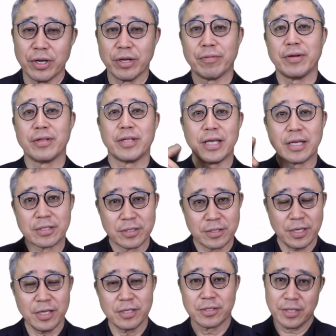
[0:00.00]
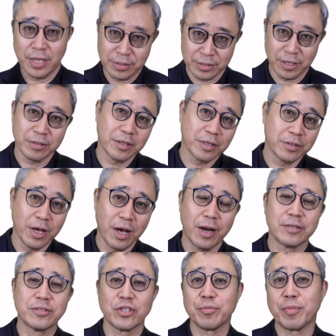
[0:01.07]
If it exceeds
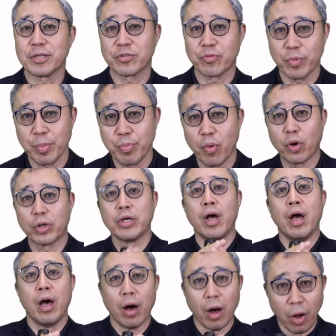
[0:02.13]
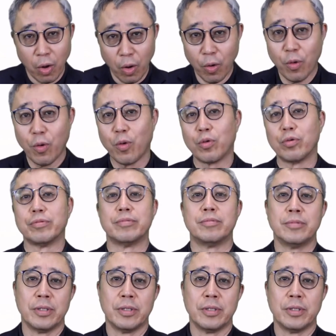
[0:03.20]
$10,000, you must report all